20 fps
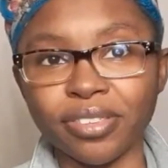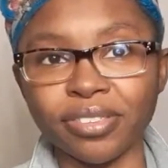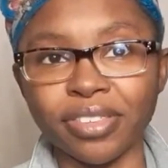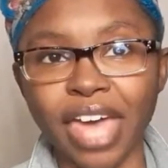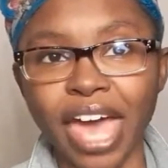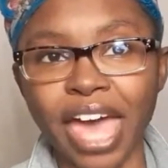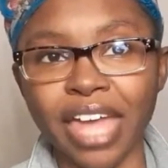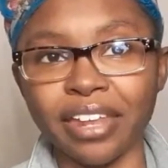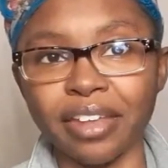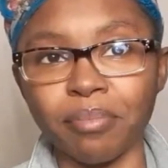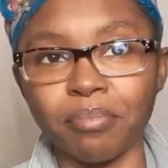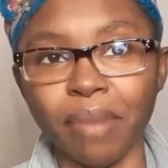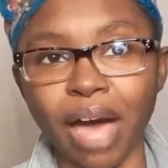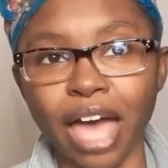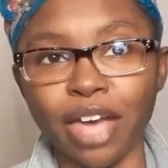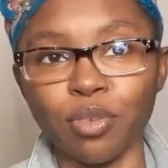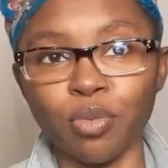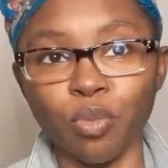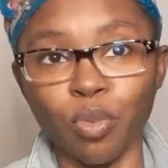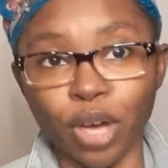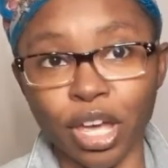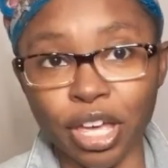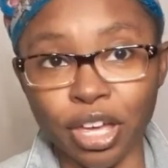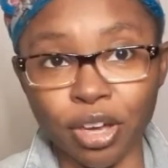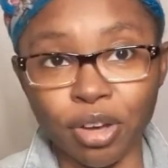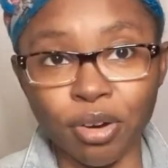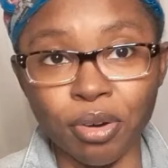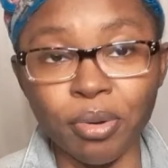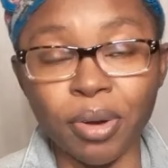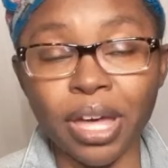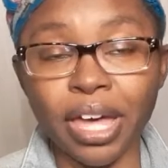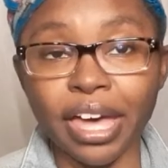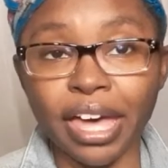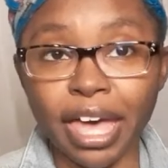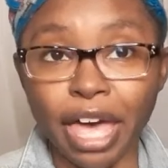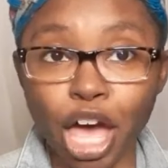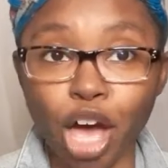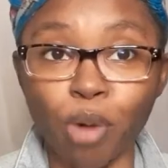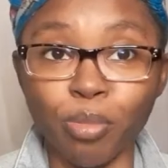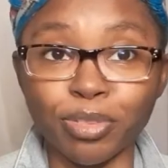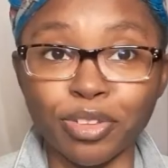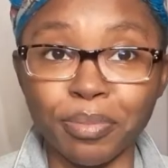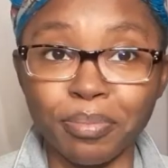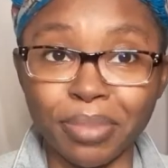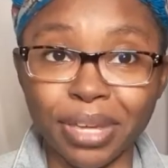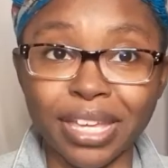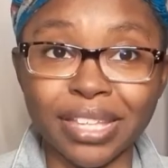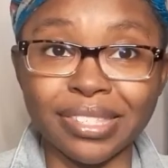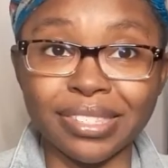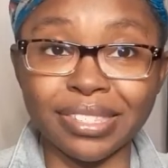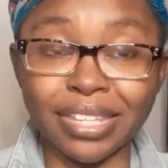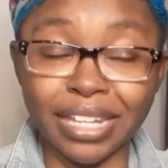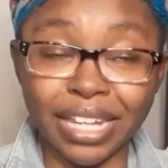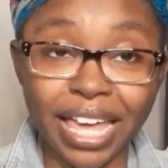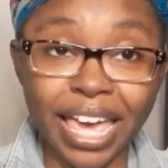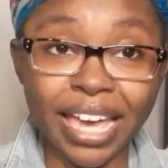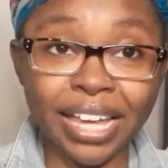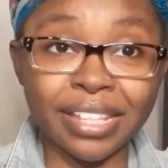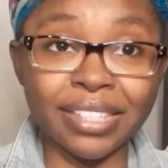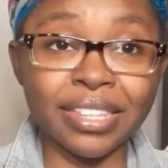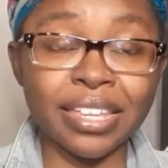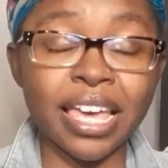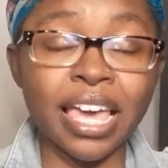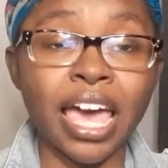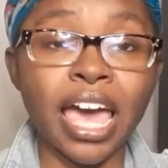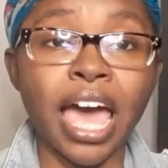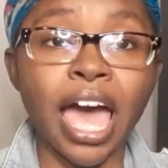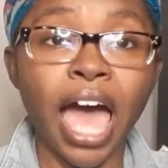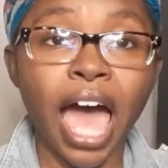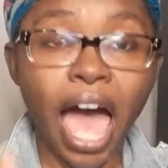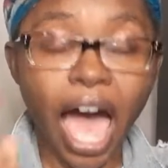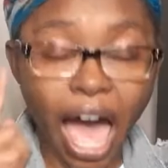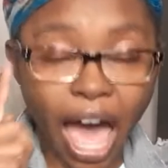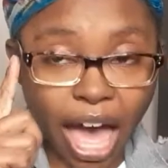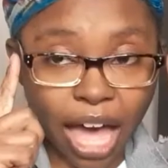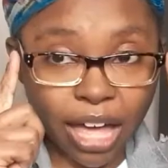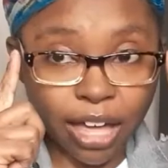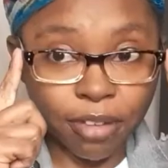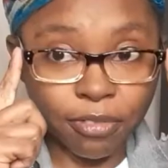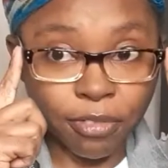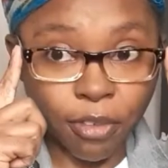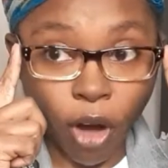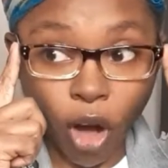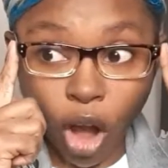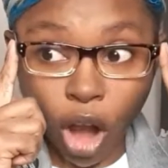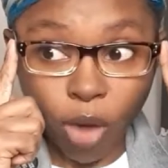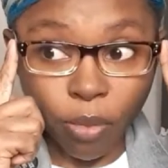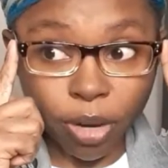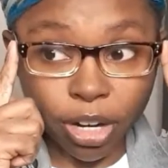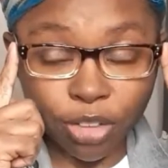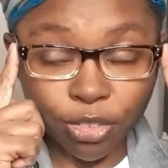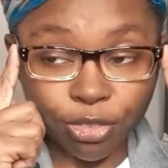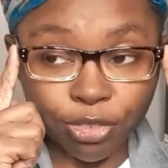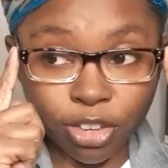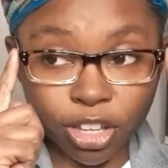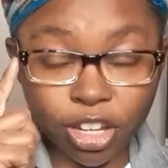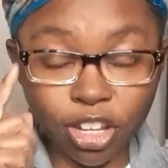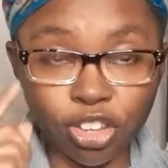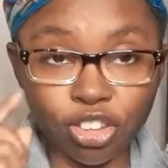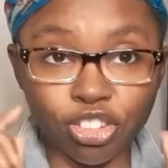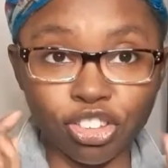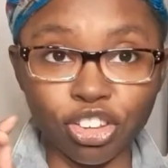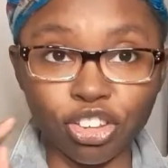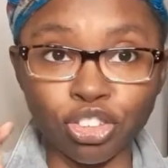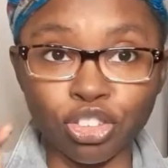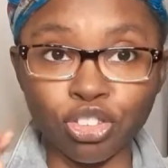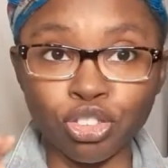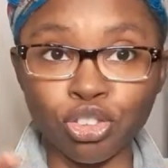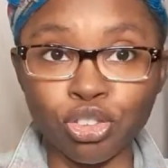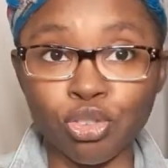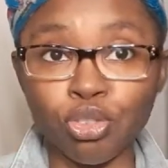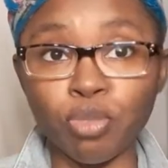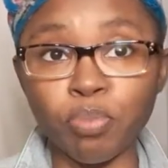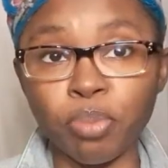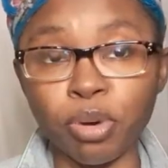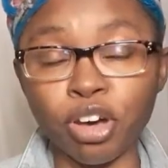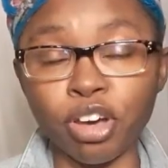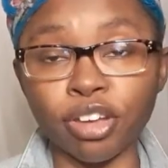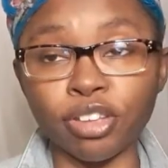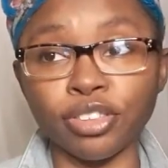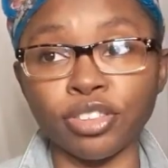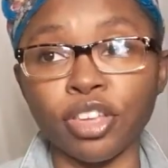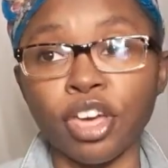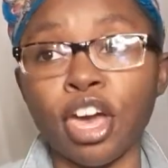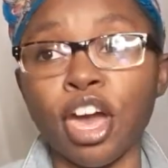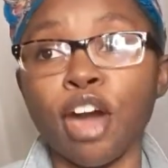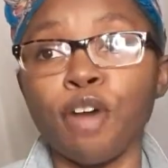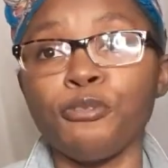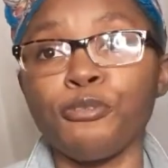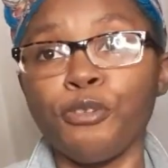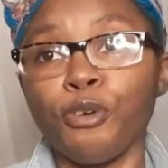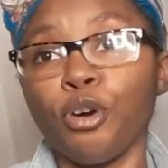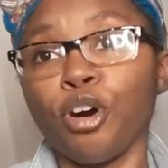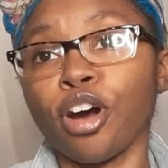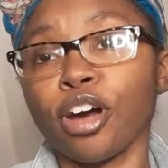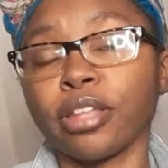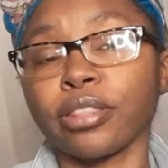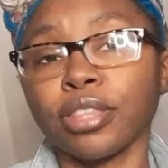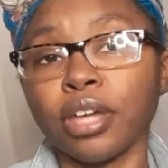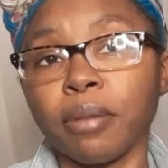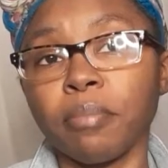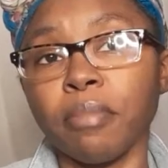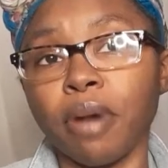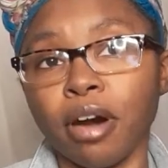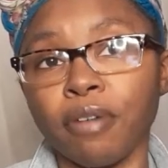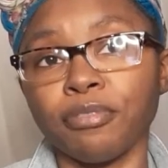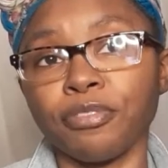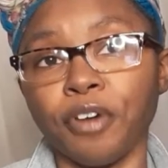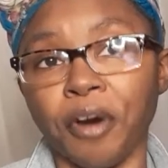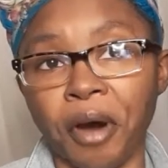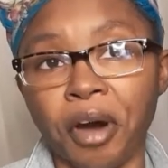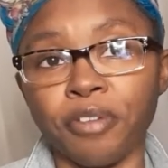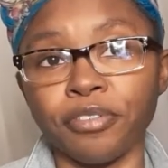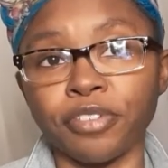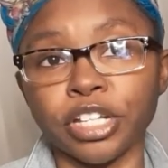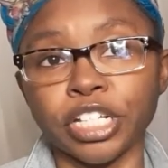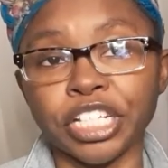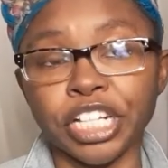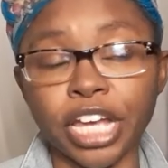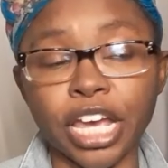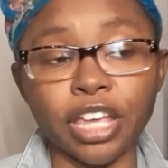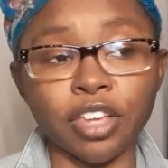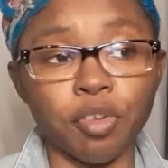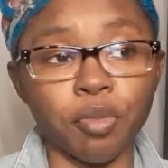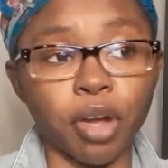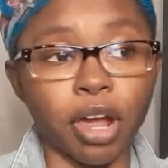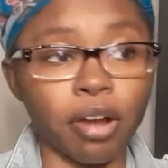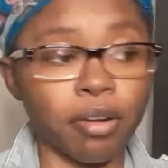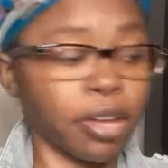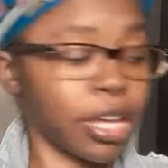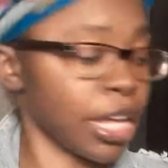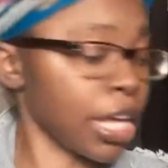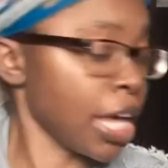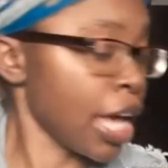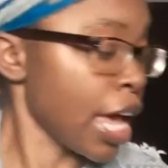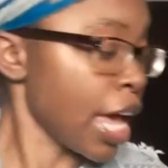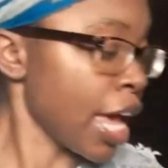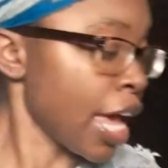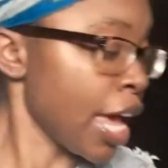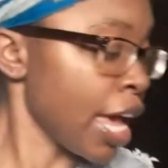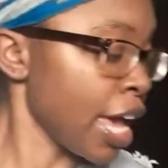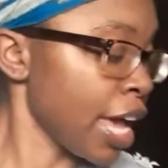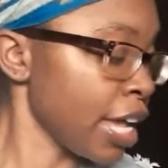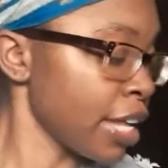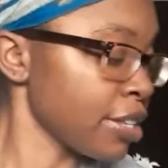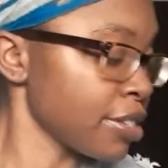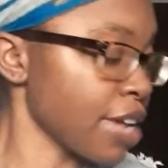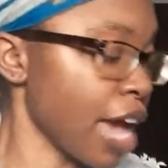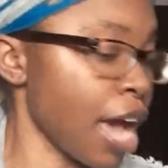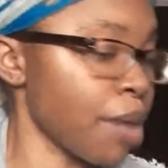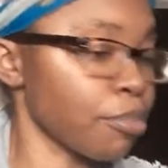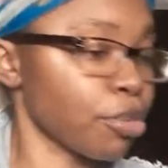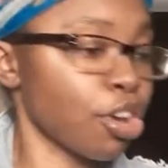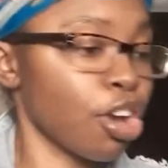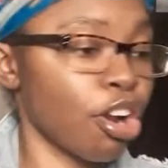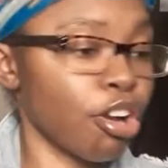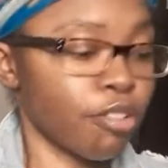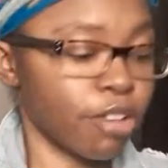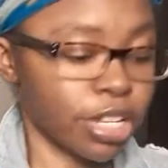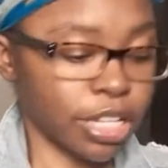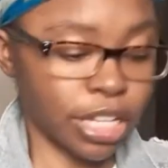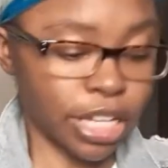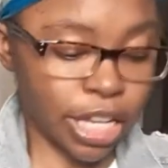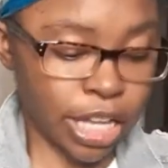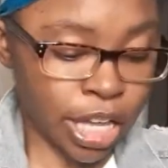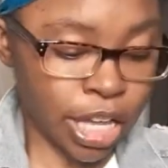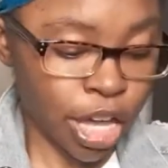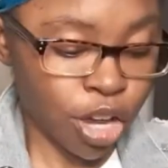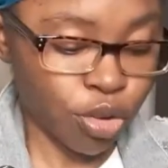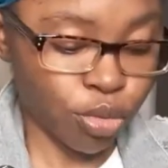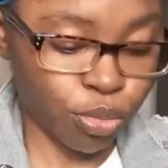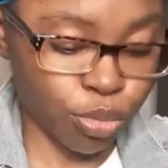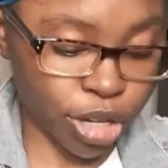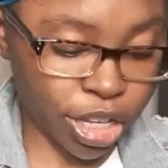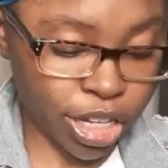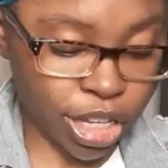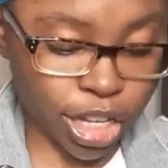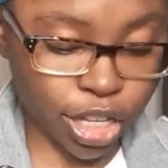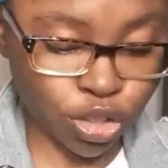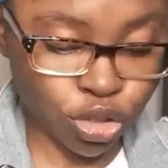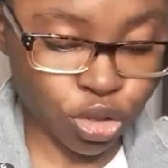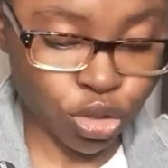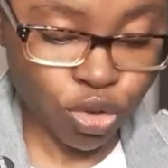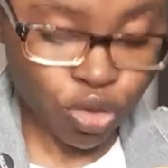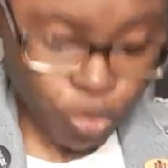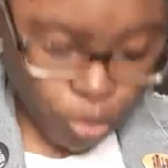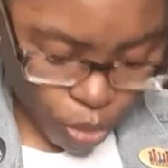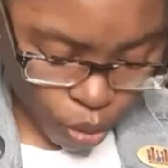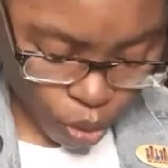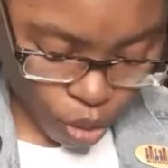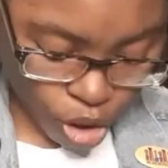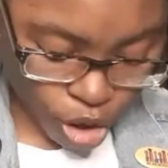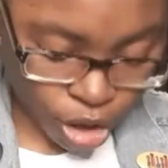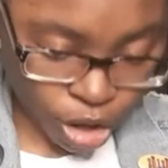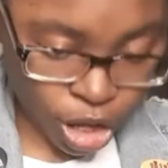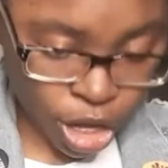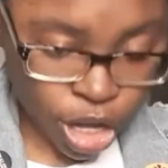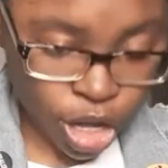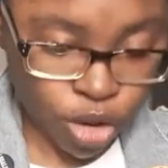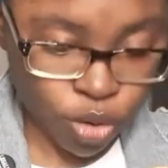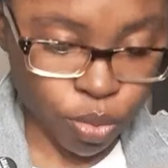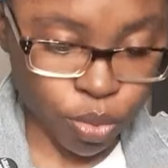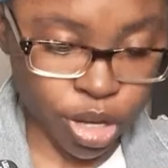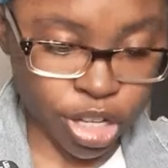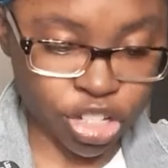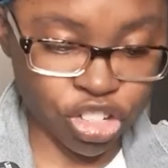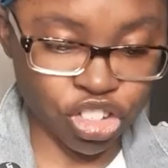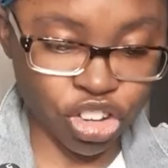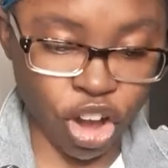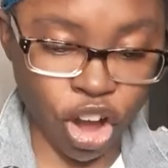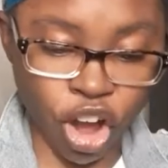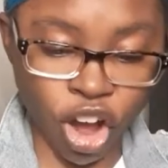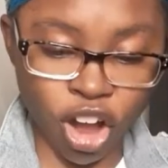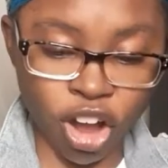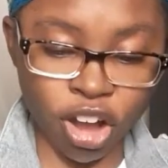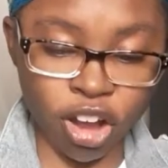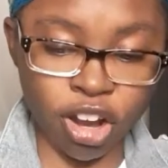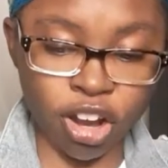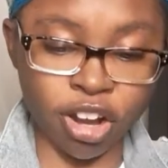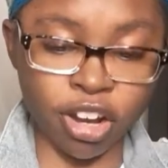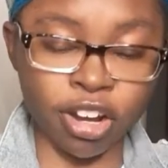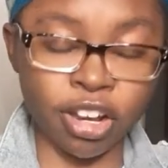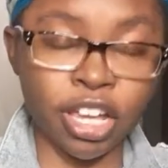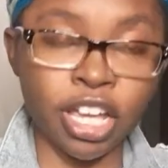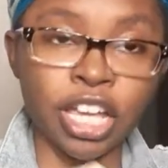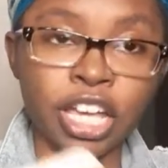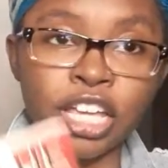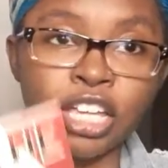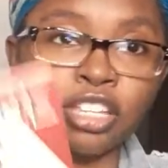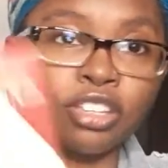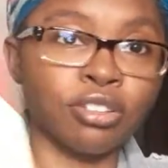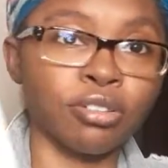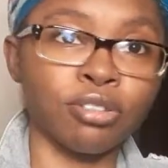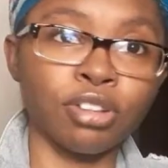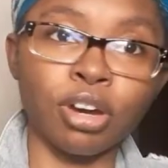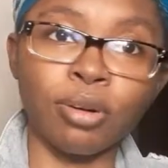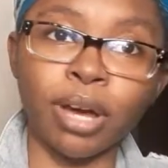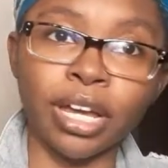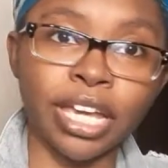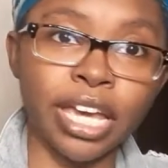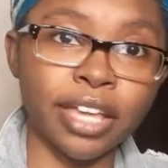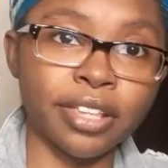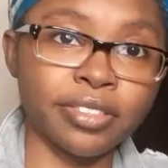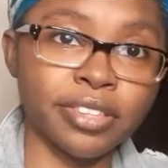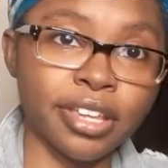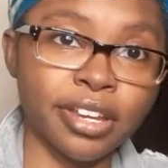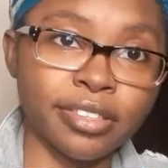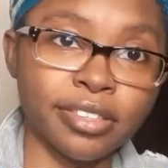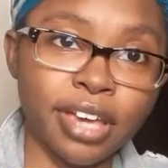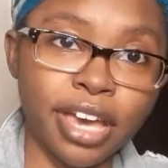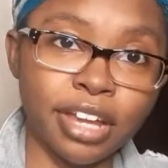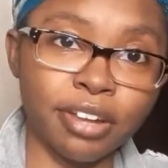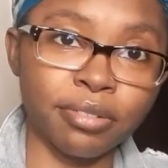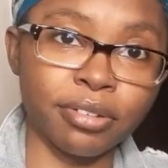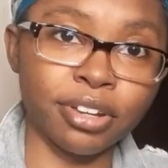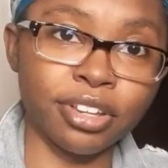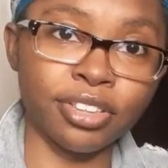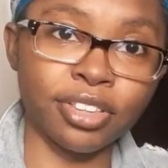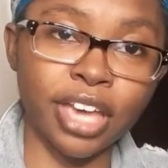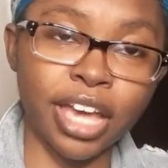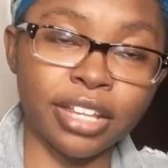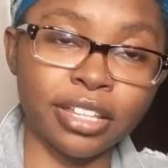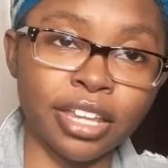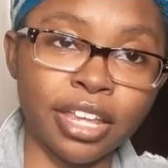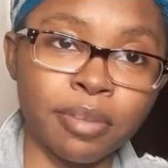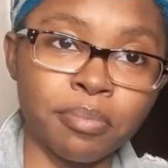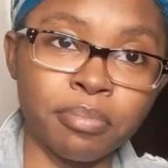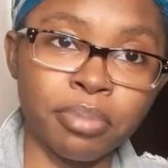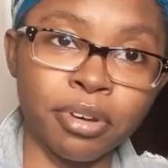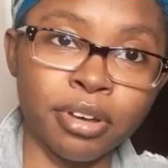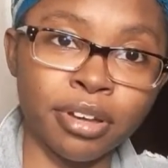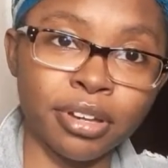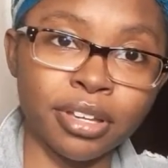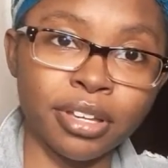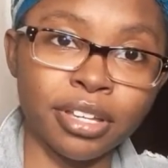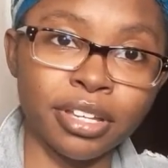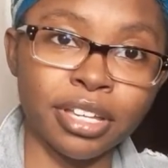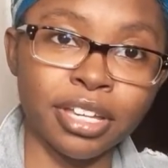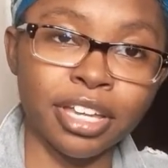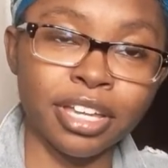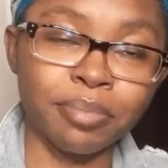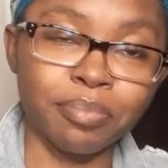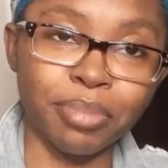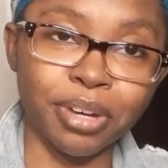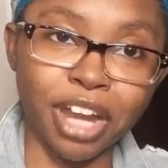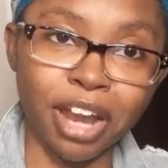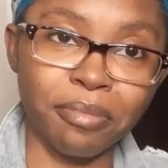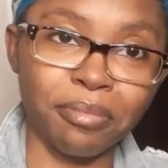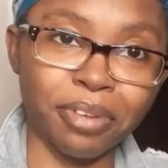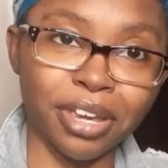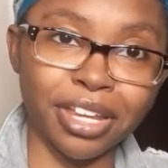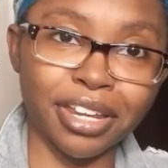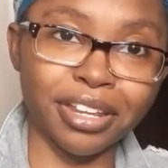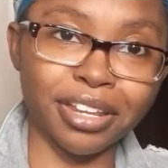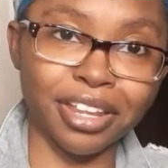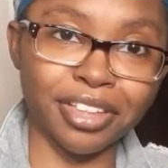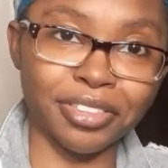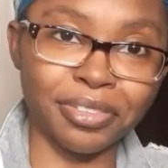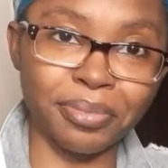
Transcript: that my will helped me select. I've already finished 2 books for the month of January, and I'm currently reading 2 more, which are, I can't say the title of this goddamn book, but I'm reading this